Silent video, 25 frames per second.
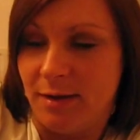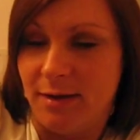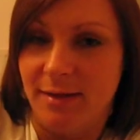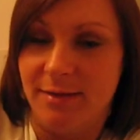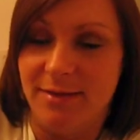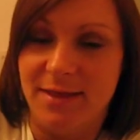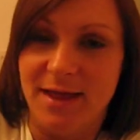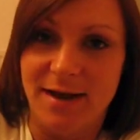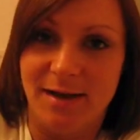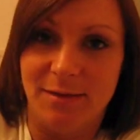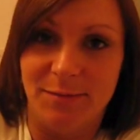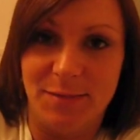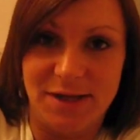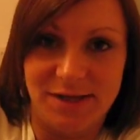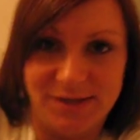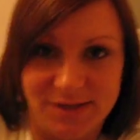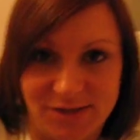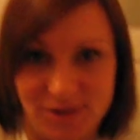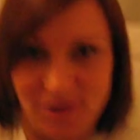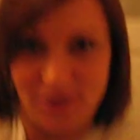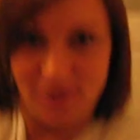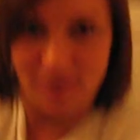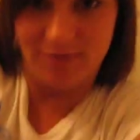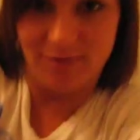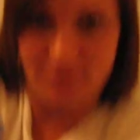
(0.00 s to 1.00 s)
and then I
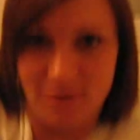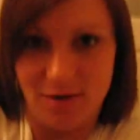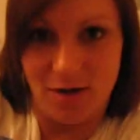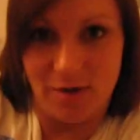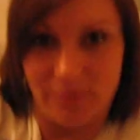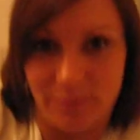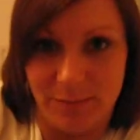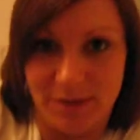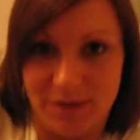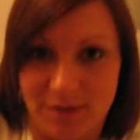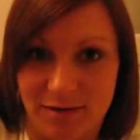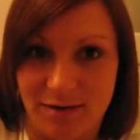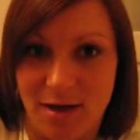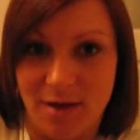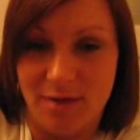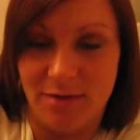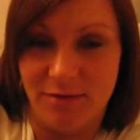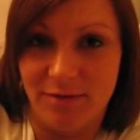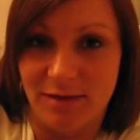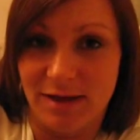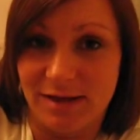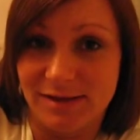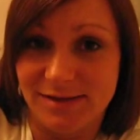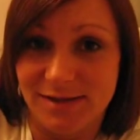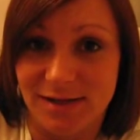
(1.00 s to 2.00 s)
mentioned on my
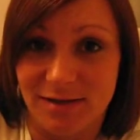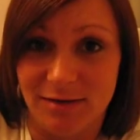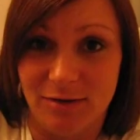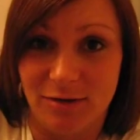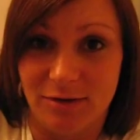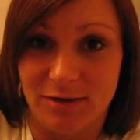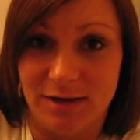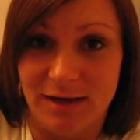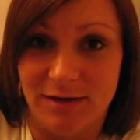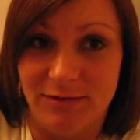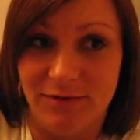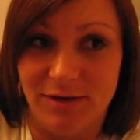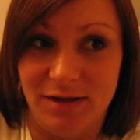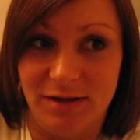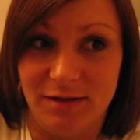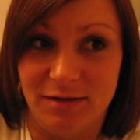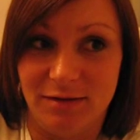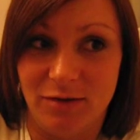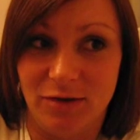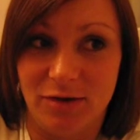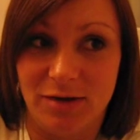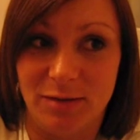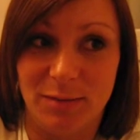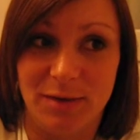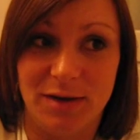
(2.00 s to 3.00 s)
I said look if you
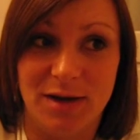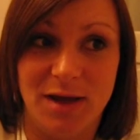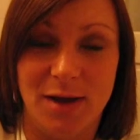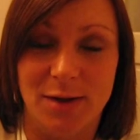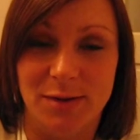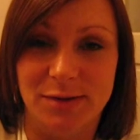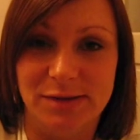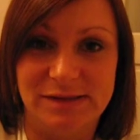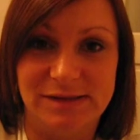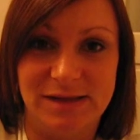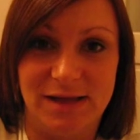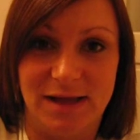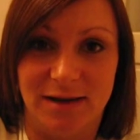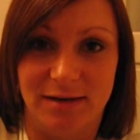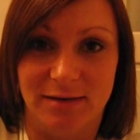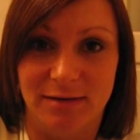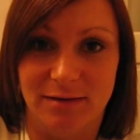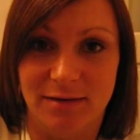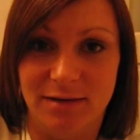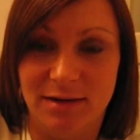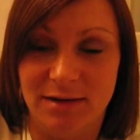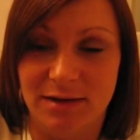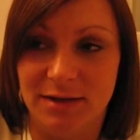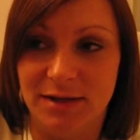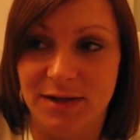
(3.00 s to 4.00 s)
look at my notes
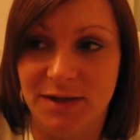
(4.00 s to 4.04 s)
then